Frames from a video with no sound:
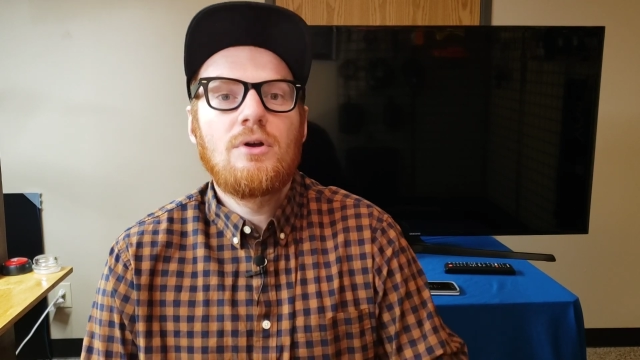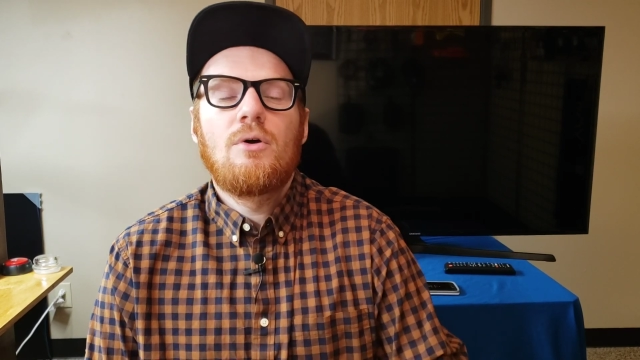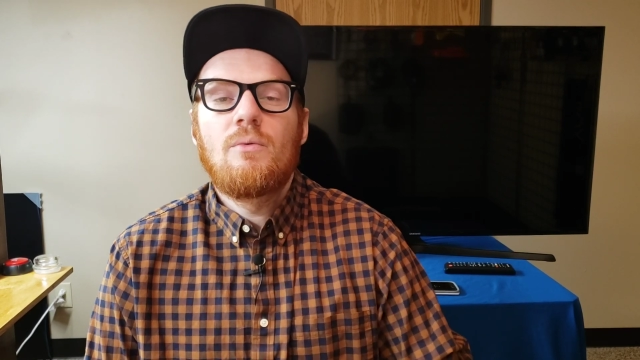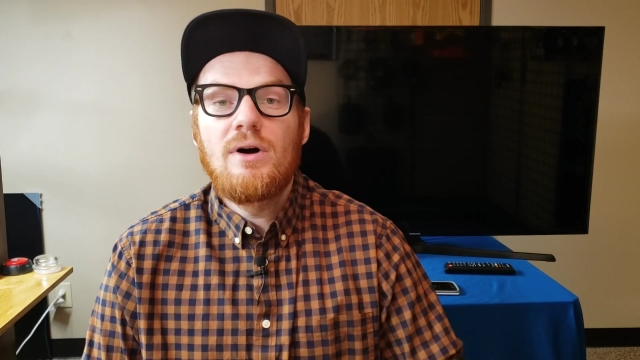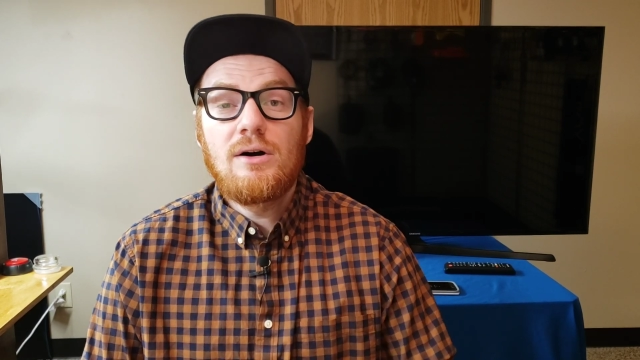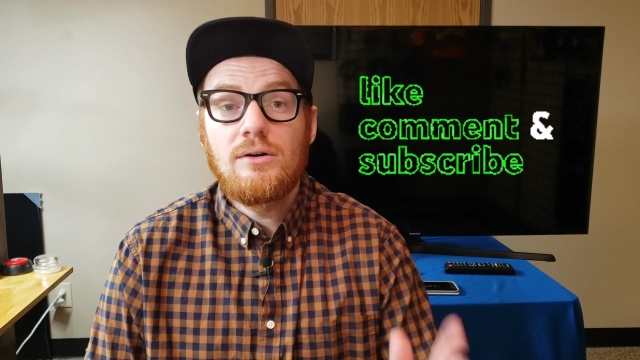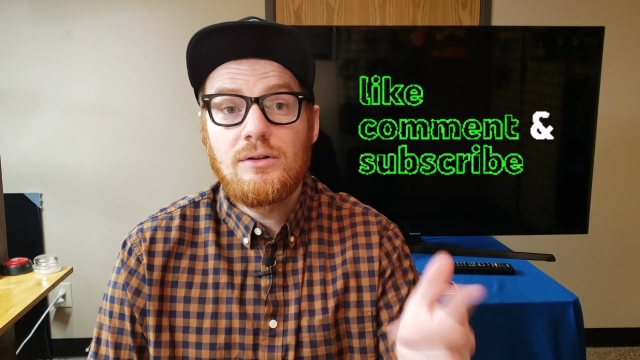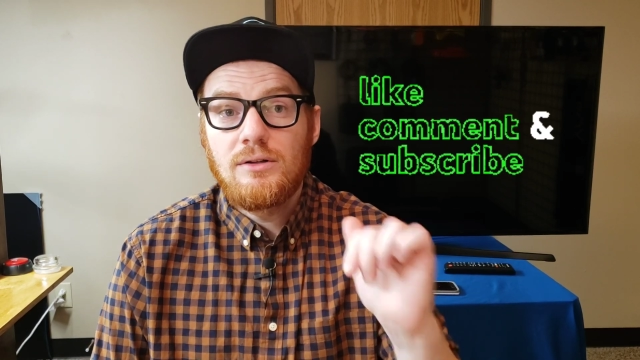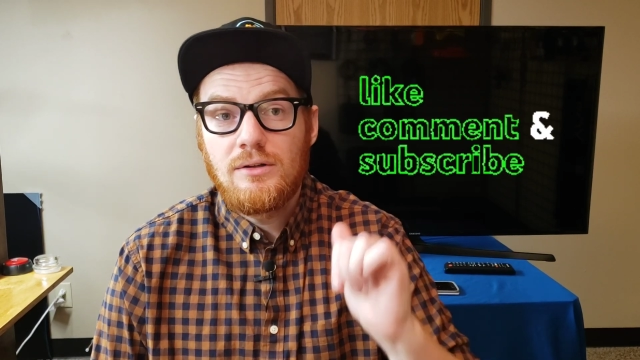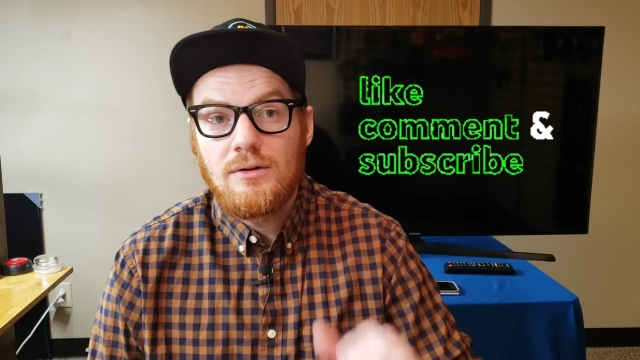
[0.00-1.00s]
Well,
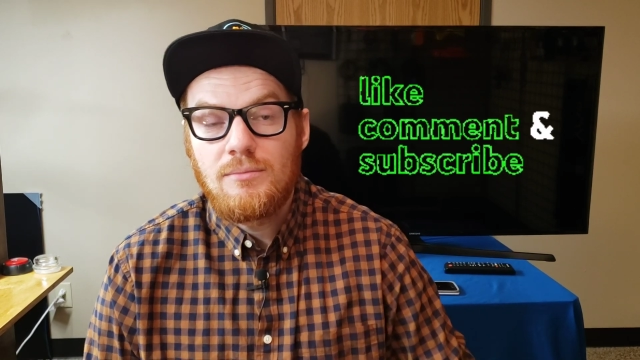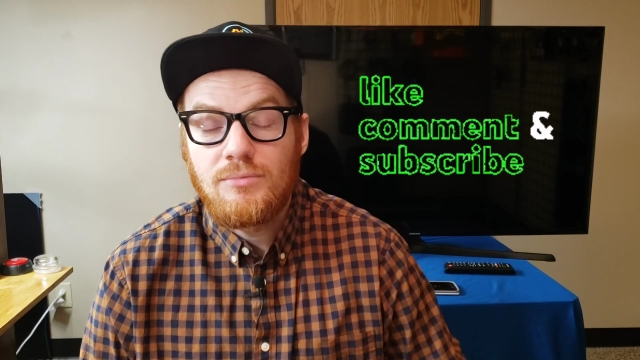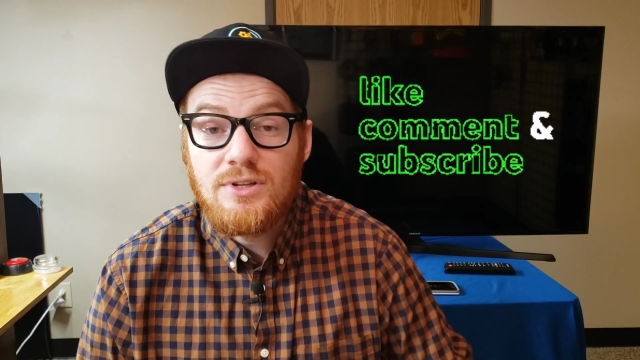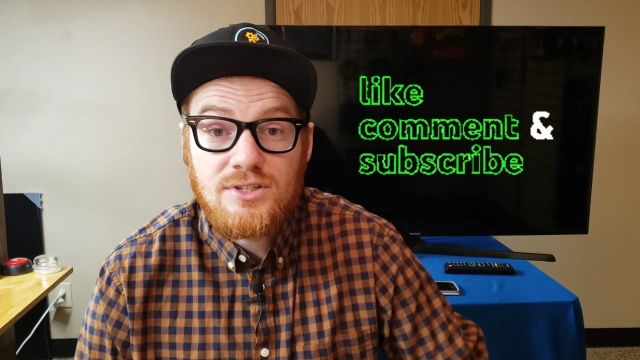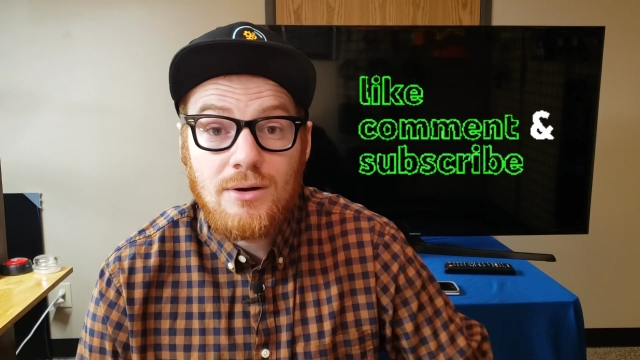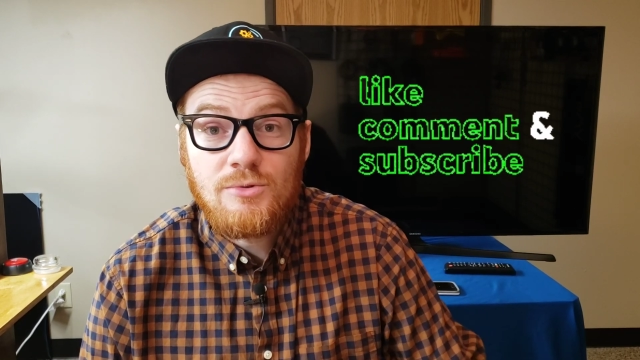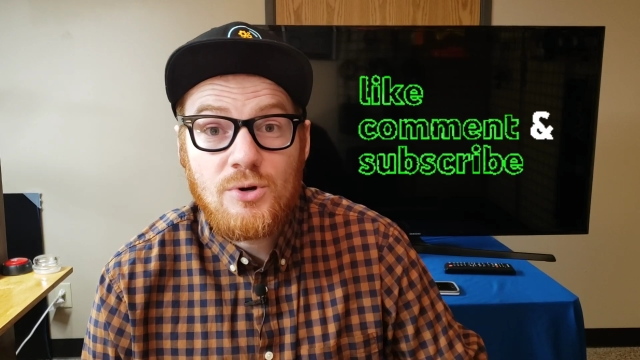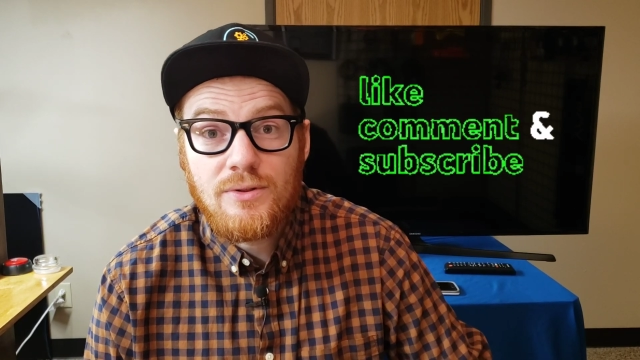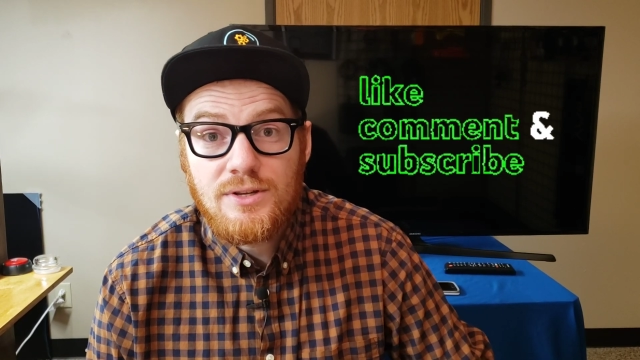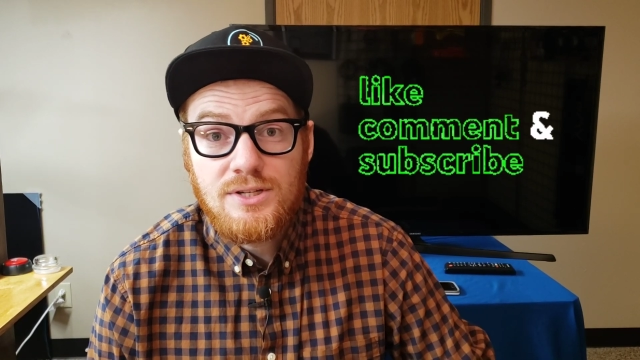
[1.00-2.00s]
please come join
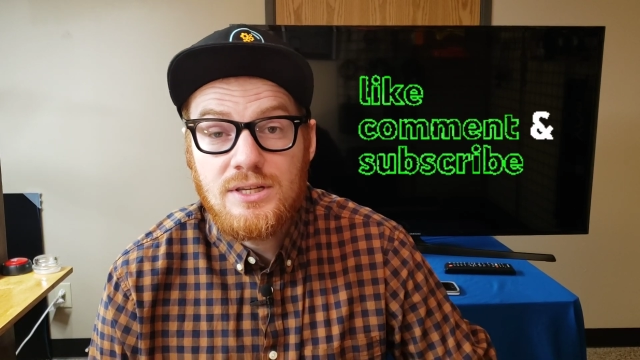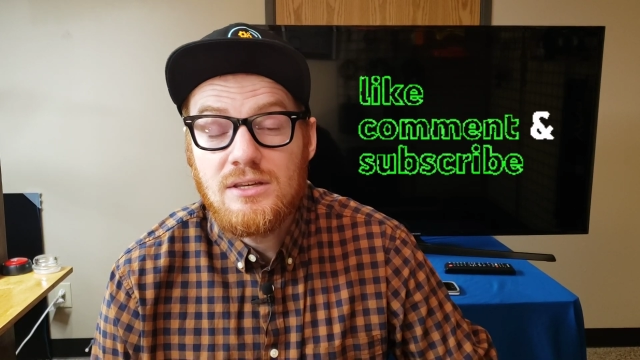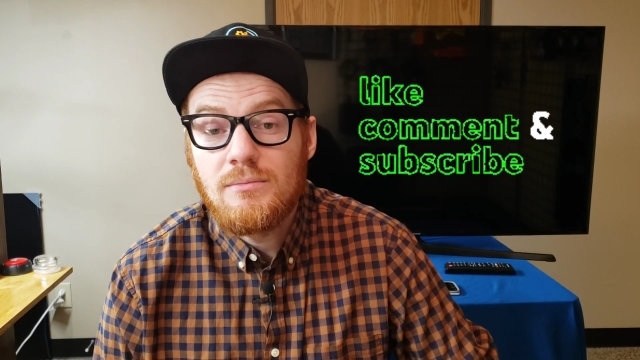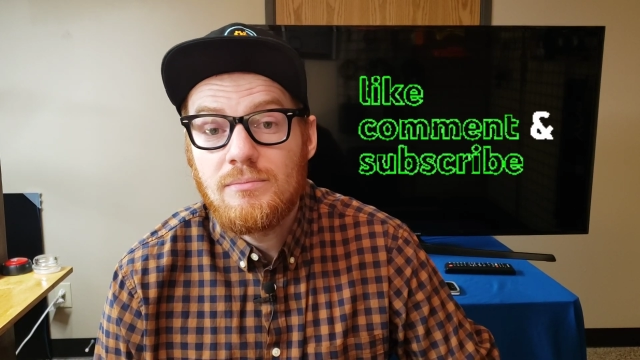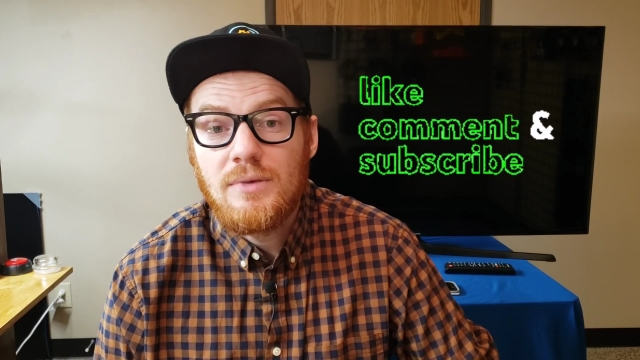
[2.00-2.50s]
the team